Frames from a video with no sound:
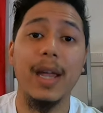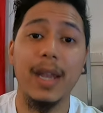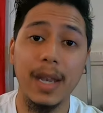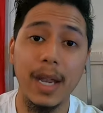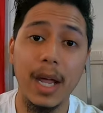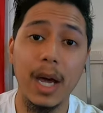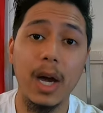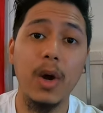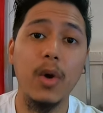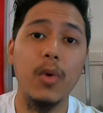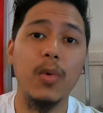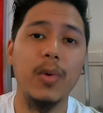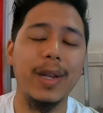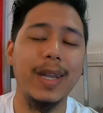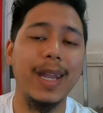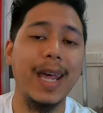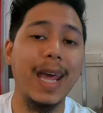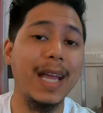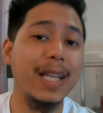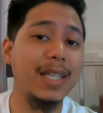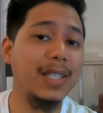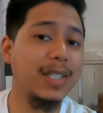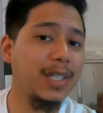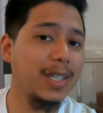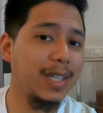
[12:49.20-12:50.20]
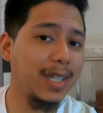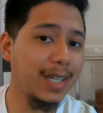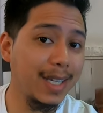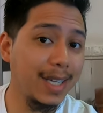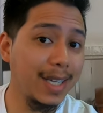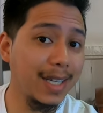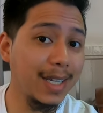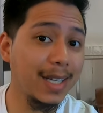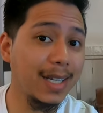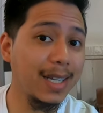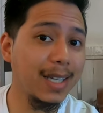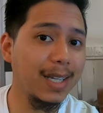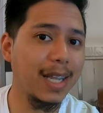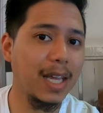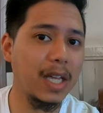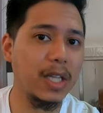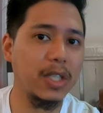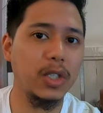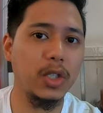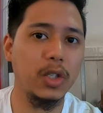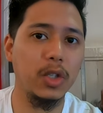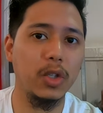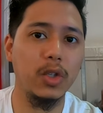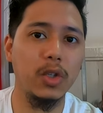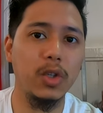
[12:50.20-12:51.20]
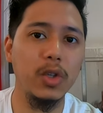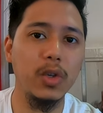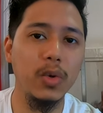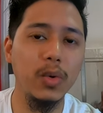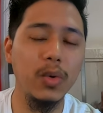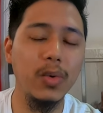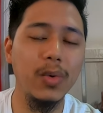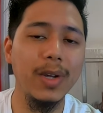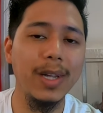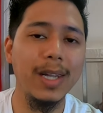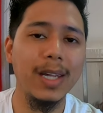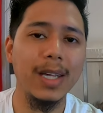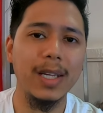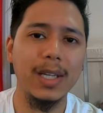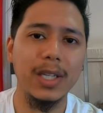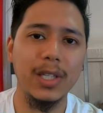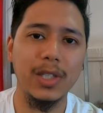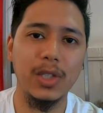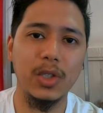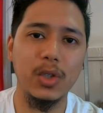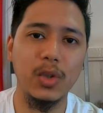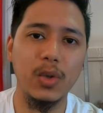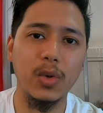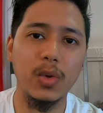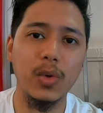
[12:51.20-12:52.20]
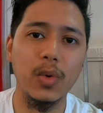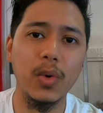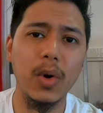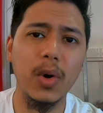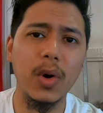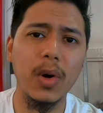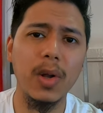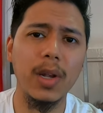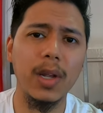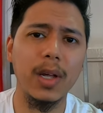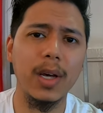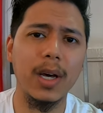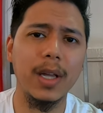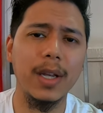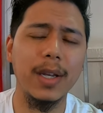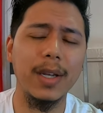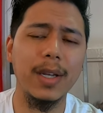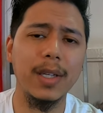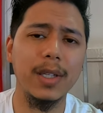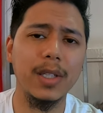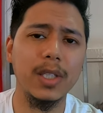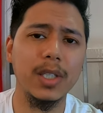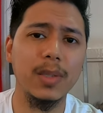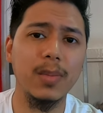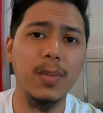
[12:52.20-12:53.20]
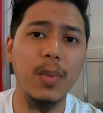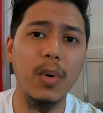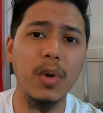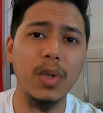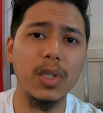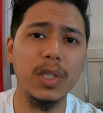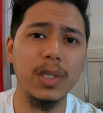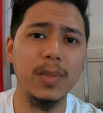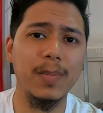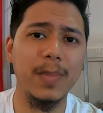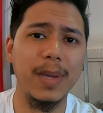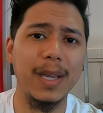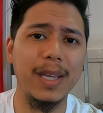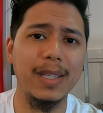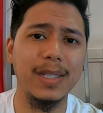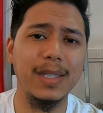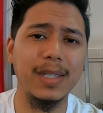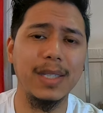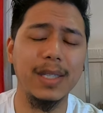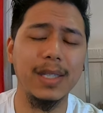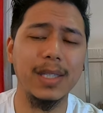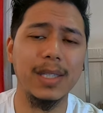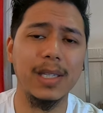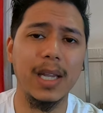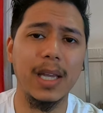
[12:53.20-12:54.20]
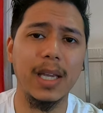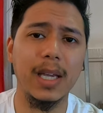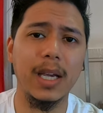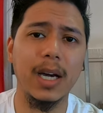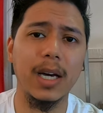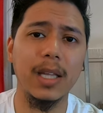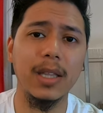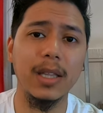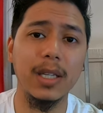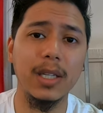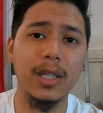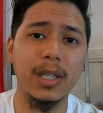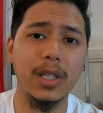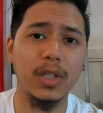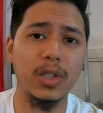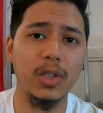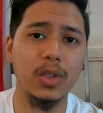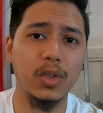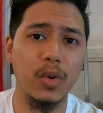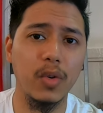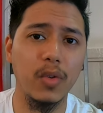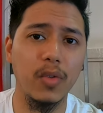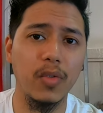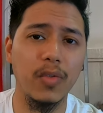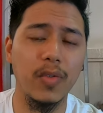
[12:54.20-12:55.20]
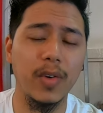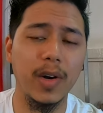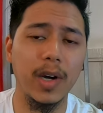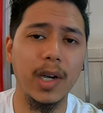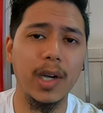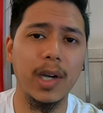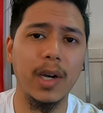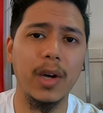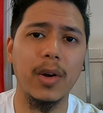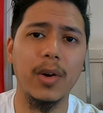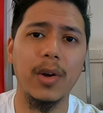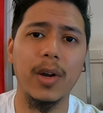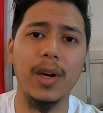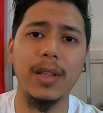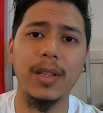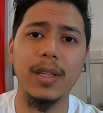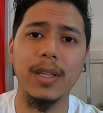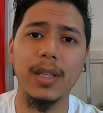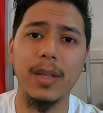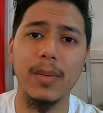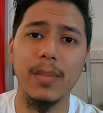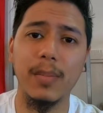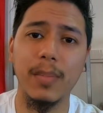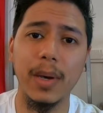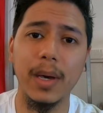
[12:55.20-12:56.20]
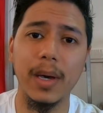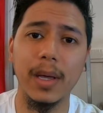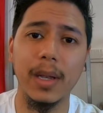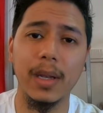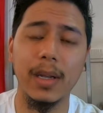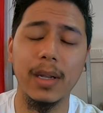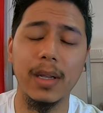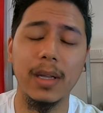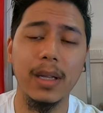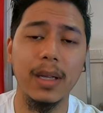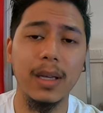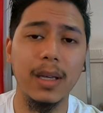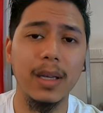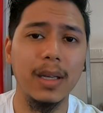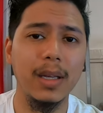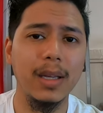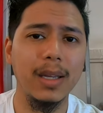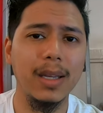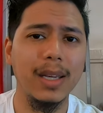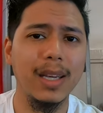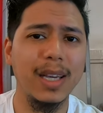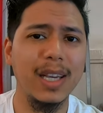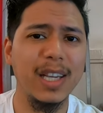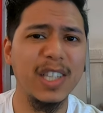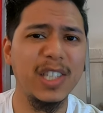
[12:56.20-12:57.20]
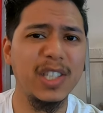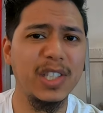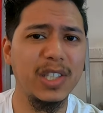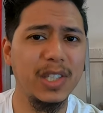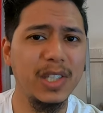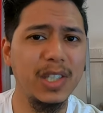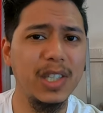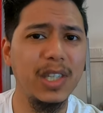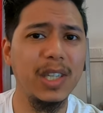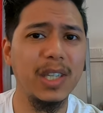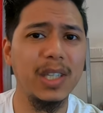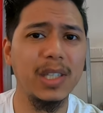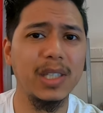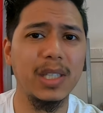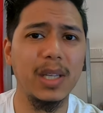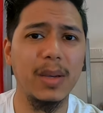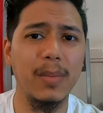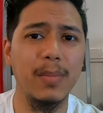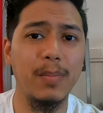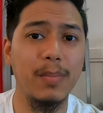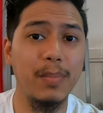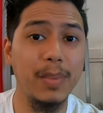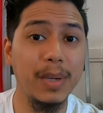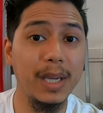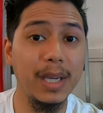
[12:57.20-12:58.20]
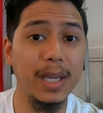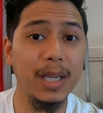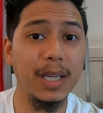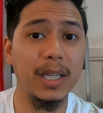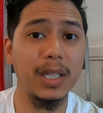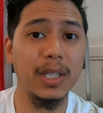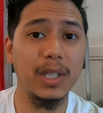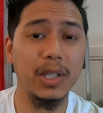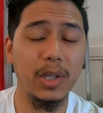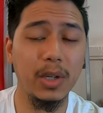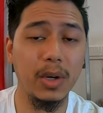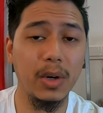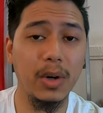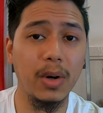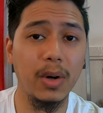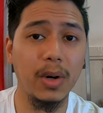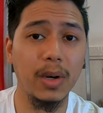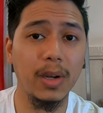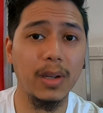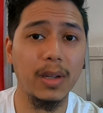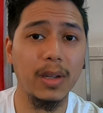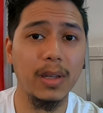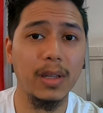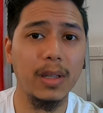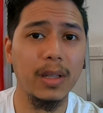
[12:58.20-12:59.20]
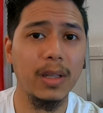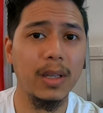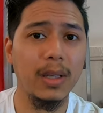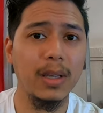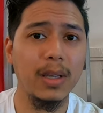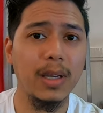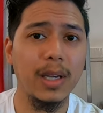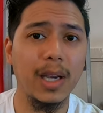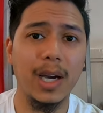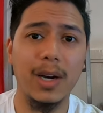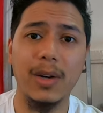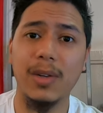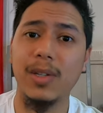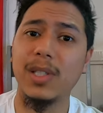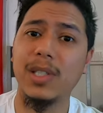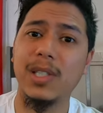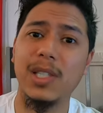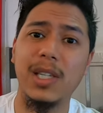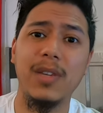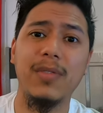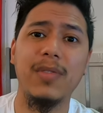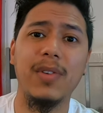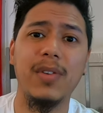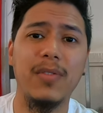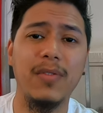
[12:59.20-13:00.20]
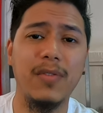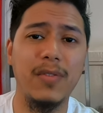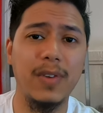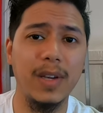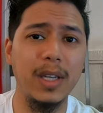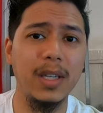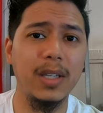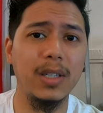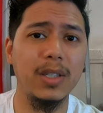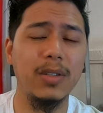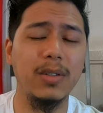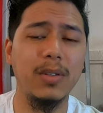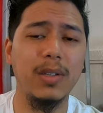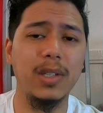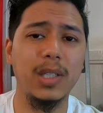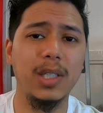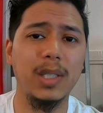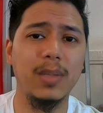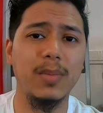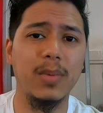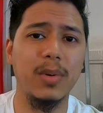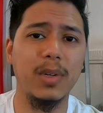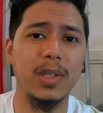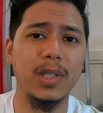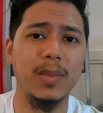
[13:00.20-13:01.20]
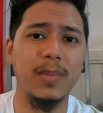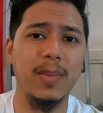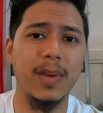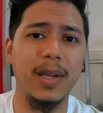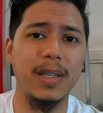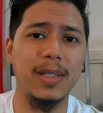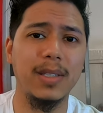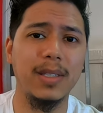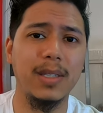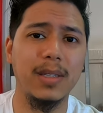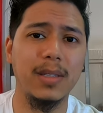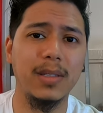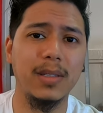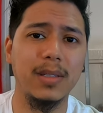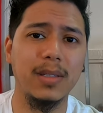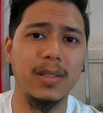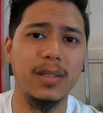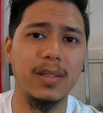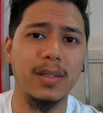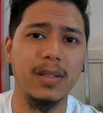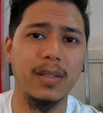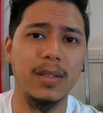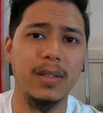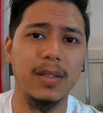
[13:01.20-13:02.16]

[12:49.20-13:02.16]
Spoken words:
Now, what Angie here likes to do is to crawl under small spaces like under the sofa or under the bed. And she is a big dog. How does she even fit into these small spaces?